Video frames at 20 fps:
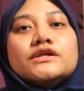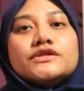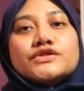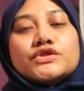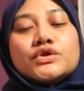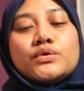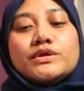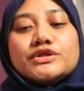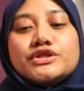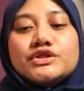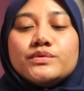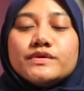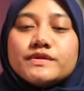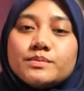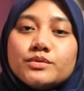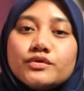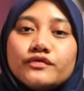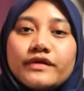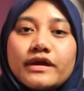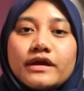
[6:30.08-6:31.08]
So when she was
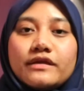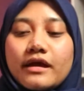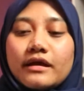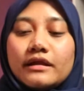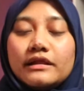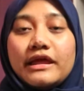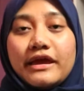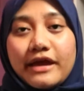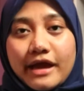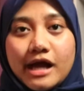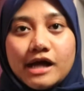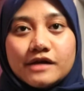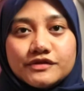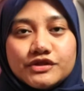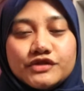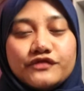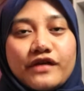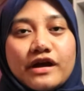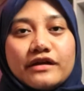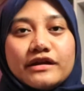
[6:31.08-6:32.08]
moving lake house,
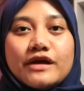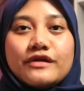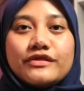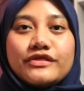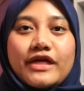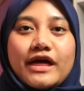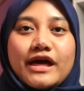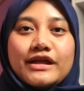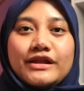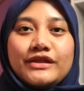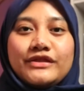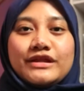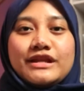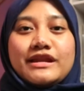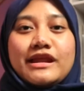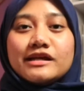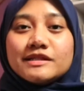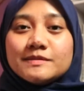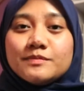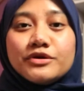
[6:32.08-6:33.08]
she found out that the
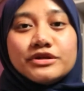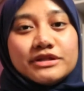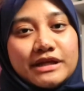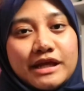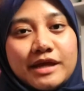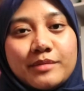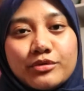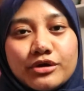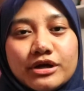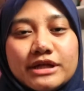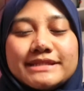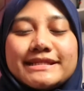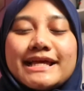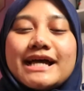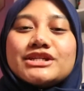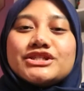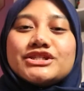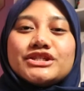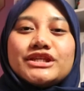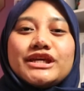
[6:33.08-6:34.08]
next door neighbor is
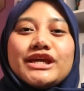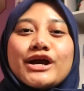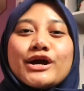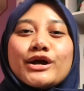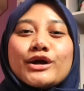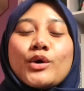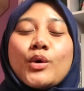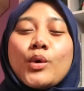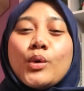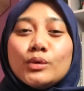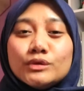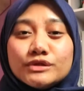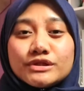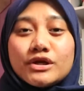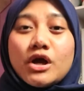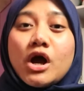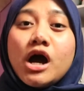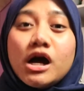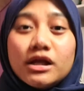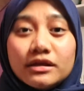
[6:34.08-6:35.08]
actually her old
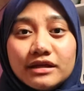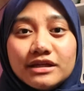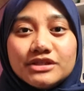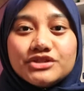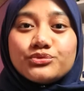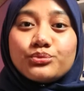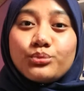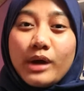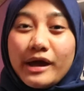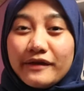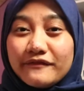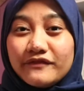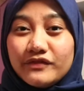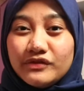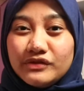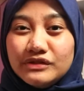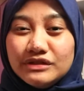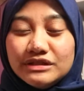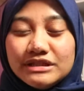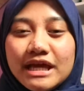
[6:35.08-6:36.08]
college
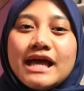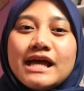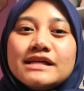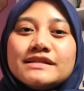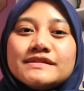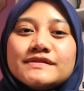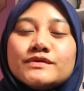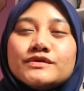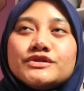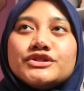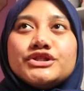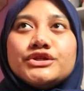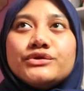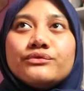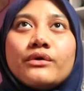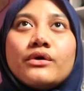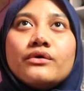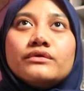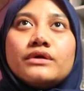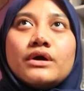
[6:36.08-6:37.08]
rival. So she
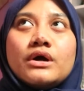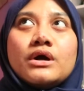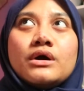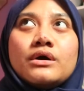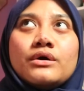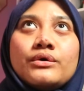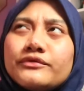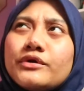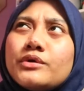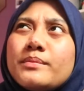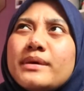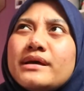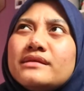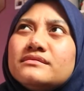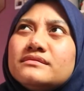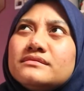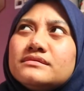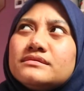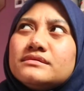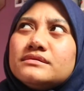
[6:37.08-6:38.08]
wrote a
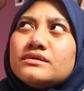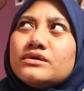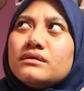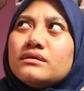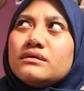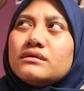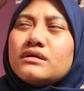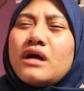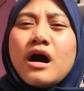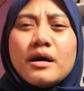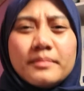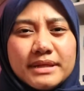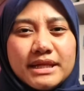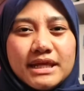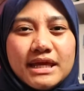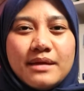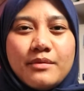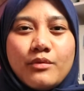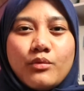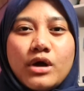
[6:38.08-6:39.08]
romance
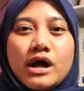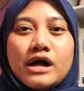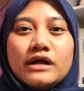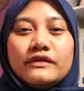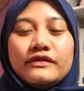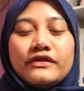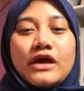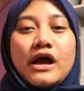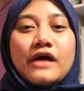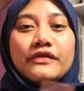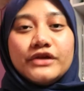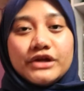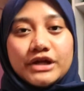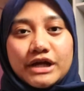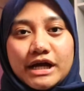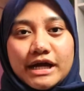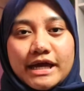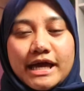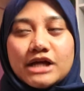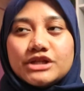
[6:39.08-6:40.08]
comedy, while the other
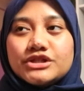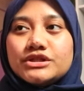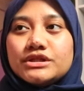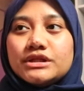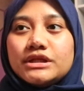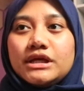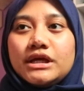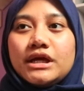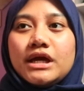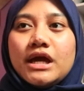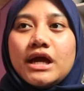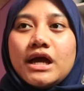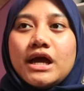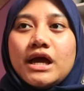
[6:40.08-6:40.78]
guy actually